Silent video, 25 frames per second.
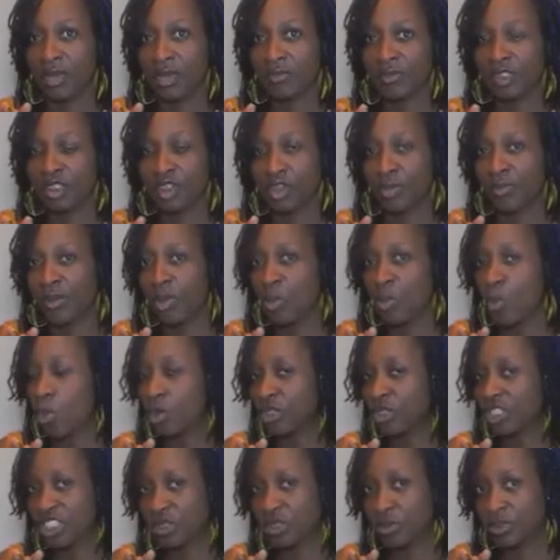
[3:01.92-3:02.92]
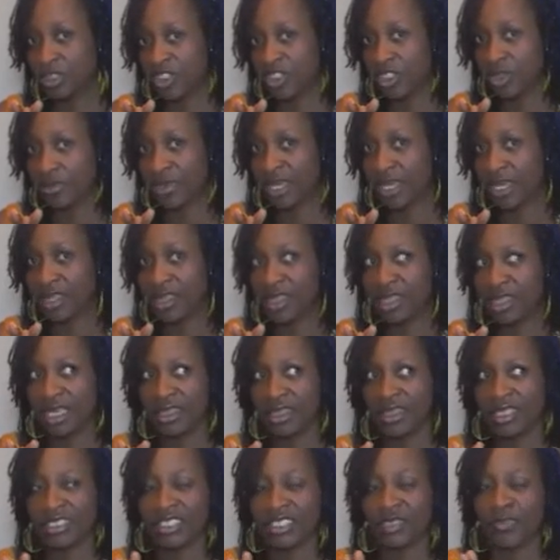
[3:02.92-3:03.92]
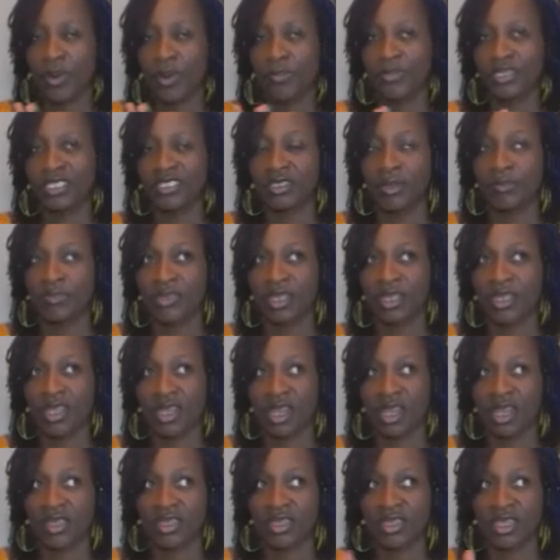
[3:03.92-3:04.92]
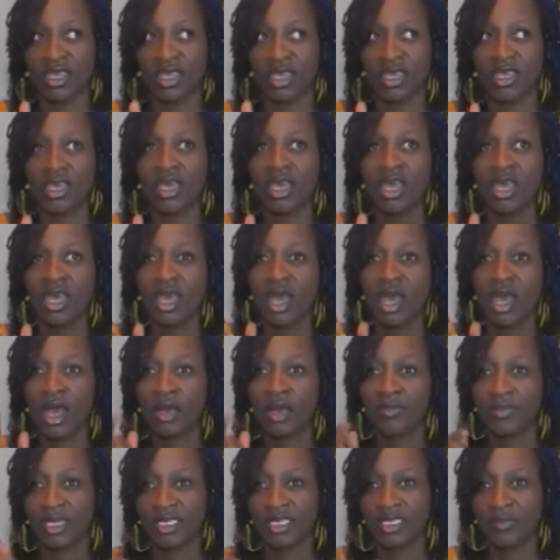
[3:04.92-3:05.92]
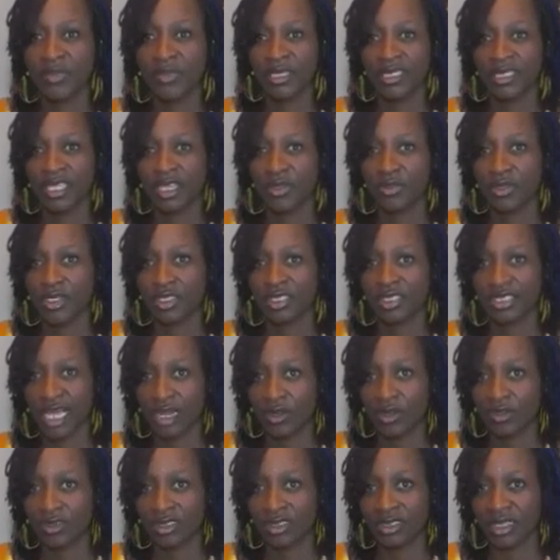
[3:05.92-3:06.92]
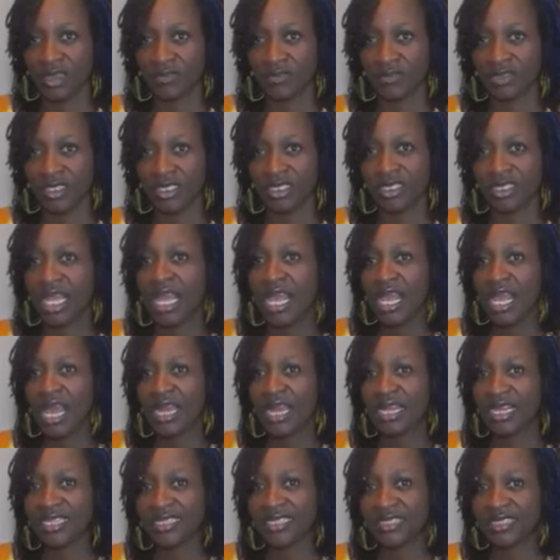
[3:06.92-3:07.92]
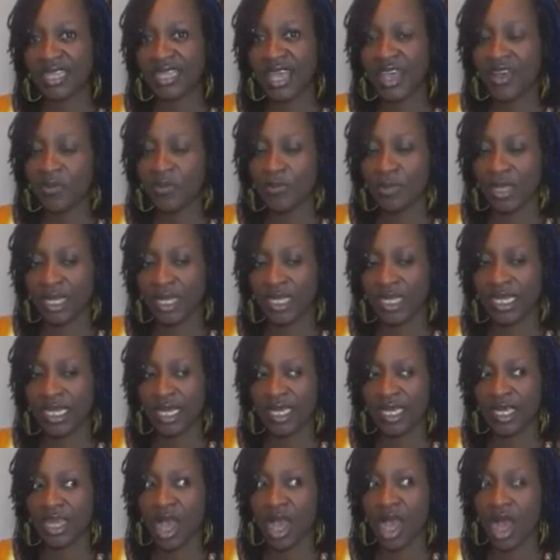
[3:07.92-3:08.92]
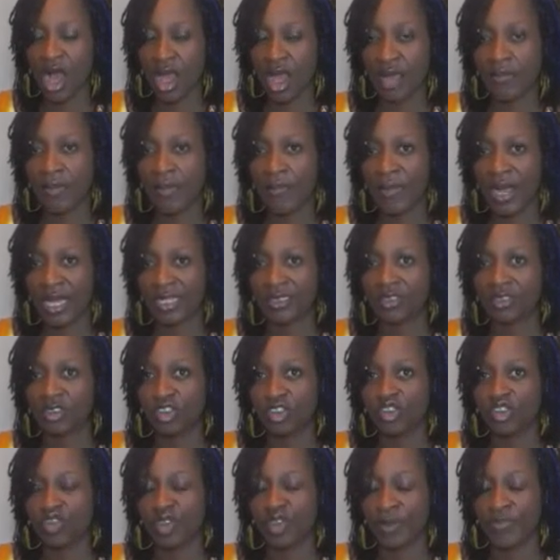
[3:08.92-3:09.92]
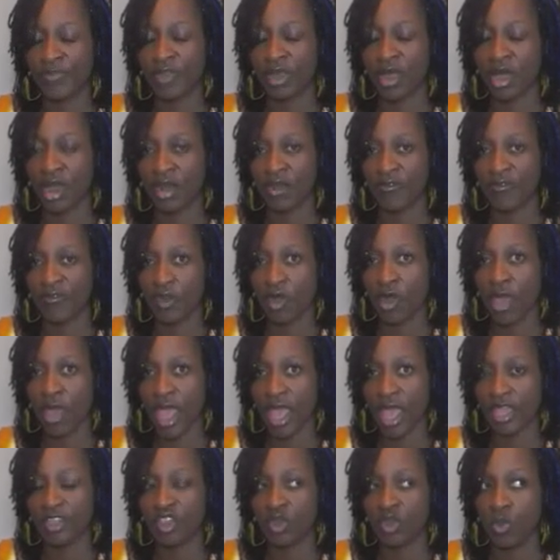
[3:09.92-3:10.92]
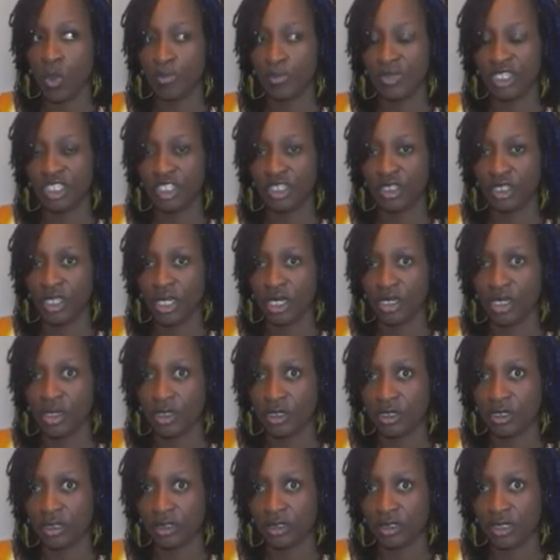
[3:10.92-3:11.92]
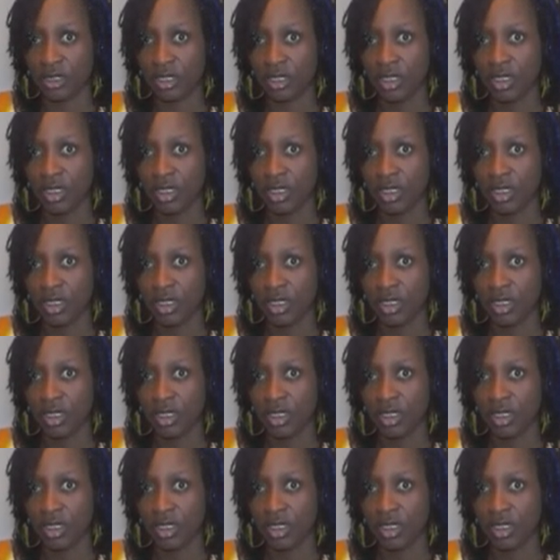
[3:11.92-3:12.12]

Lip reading: to me what she was doing. And this is probably something that I think is missing in the salon service. At least tell me, like, I'm about to strip the color of your hair. Do you want me to do that or not?